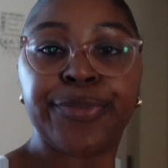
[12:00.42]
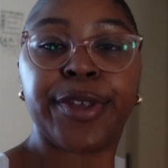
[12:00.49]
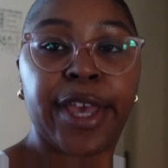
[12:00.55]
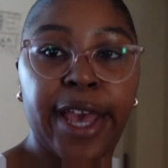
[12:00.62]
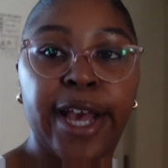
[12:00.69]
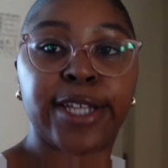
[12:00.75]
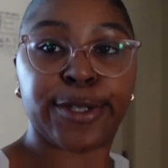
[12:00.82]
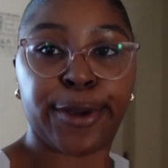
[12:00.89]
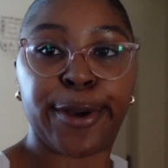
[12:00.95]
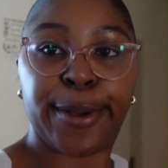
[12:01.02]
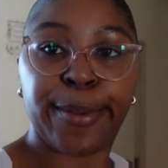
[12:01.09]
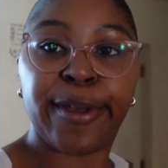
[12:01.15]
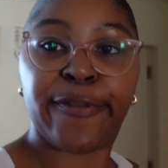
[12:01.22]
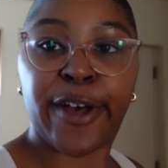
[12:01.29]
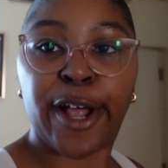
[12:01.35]
Yeah, I saw
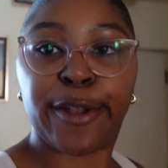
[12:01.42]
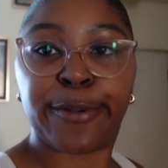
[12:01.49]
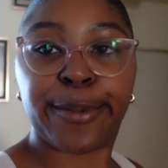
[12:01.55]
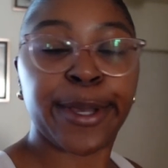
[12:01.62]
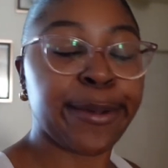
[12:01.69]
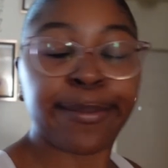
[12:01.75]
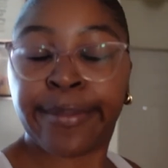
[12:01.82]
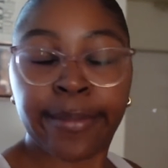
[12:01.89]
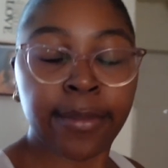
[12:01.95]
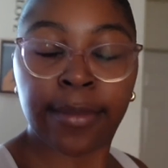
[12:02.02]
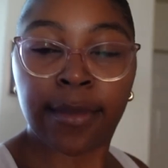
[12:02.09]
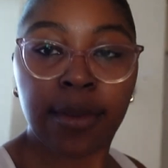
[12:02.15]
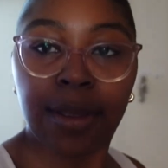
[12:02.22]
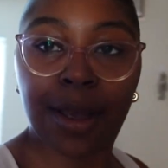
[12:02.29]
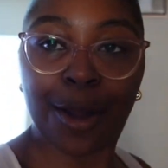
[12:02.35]
him. He followed me.
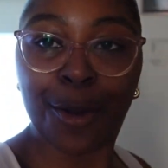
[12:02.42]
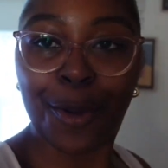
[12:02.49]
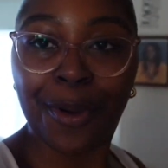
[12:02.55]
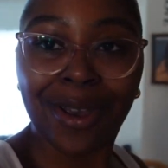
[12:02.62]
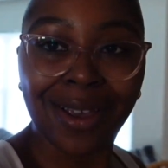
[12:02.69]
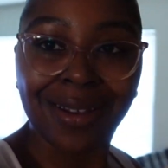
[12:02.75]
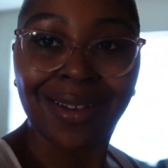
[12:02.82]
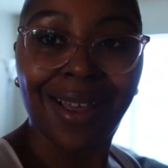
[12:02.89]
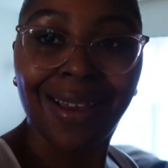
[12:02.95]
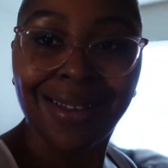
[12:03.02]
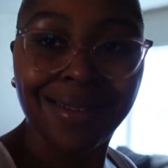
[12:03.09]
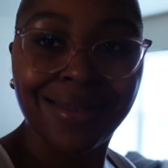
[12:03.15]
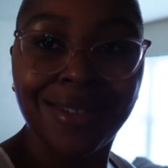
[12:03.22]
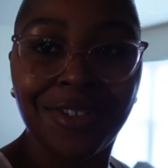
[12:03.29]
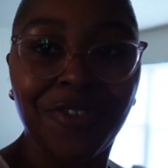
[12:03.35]
Annoying. Like,
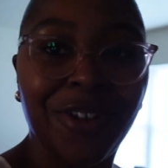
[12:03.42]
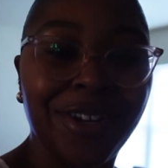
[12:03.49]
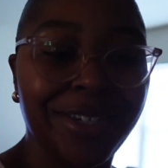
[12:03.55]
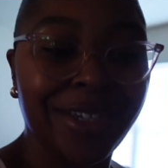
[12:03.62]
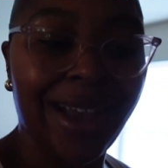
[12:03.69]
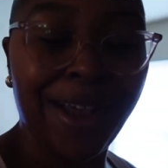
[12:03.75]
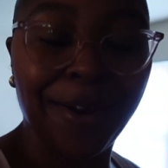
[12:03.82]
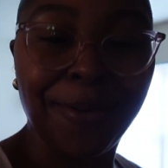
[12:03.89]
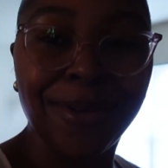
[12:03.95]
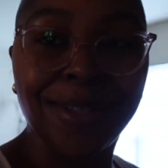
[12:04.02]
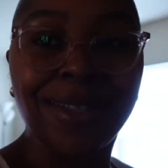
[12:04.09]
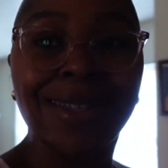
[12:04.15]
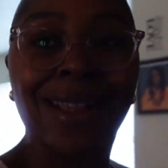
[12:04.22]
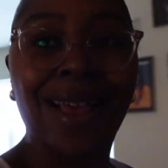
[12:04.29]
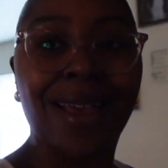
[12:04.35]
straight shadow. Is
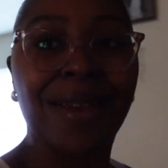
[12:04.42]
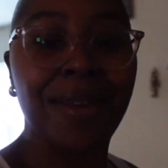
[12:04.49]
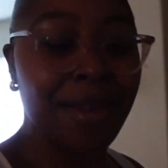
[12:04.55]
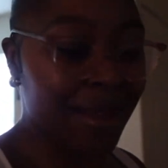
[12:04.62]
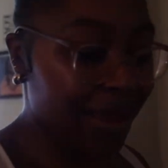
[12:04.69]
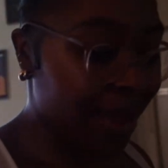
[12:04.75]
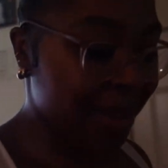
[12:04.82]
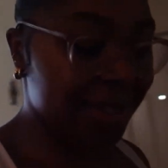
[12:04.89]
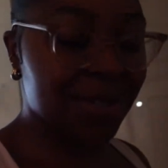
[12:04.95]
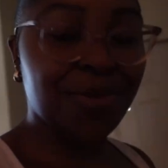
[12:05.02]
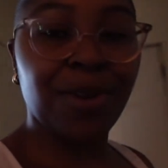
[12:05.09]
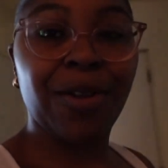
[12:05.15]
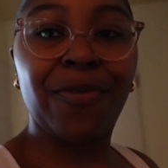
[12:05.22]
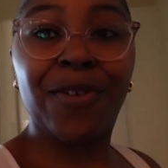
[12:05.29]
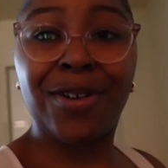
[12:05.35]
this like, is this
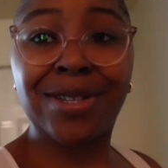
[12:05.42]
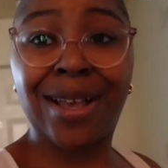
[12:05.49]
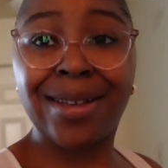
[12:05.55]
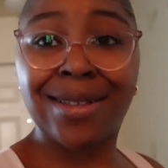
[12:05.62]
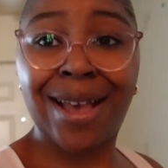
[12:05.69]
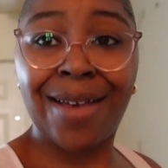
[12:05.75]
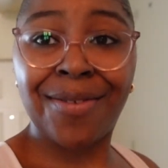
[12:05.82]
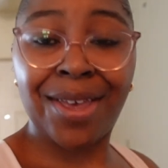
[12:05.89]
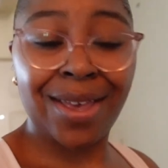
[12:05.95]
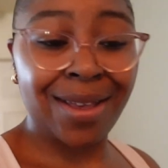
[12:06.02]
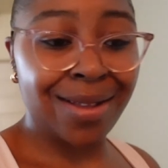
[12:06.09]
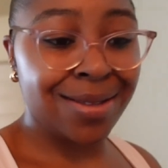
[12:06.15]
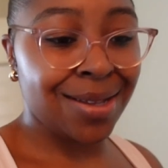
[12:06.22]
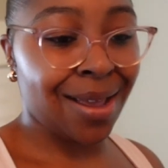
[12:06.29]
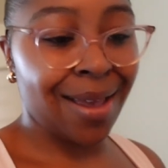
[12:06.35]
what it feels like to have
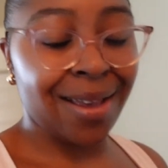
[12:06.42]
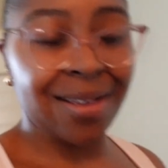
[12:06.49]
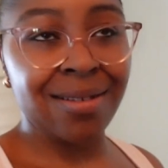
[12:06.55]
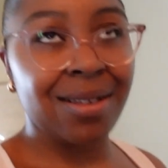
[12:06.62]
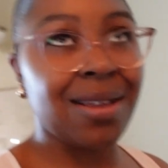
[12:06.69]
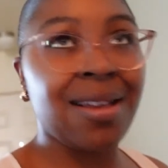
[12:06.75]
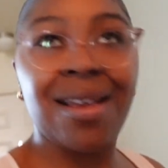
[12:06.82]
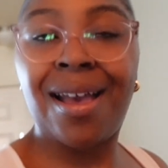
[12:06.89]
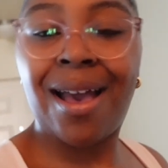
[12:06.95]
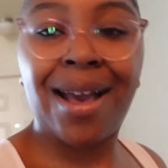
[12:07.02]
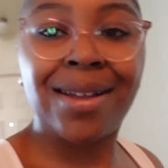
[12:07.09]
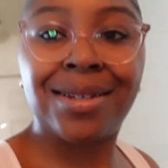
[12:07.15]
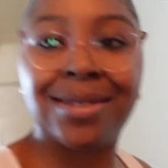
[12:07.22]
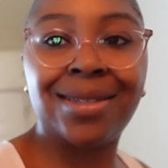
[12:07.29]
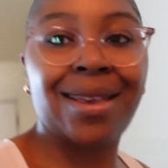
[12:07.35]
kids? Like,
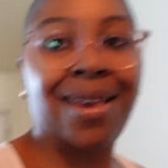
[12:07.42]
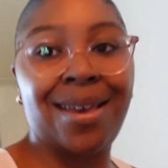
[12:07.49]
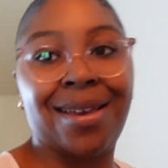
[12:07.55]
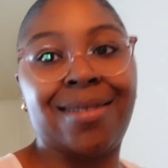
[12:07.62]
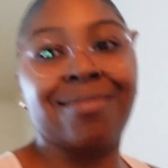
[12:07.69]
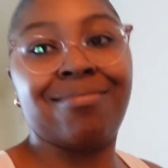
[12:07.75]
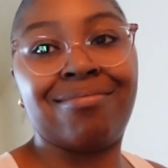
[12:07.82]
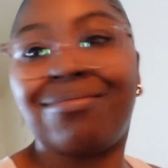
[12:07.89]
I just can't.